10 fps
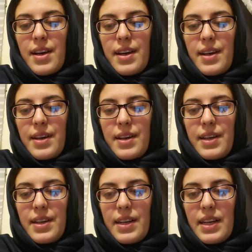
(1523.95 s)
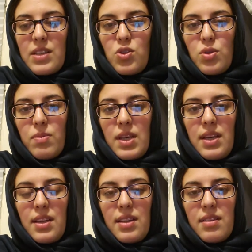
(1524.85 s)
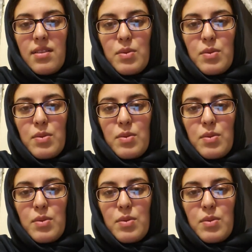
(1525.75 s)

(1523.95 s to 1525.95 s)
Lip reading: And to me,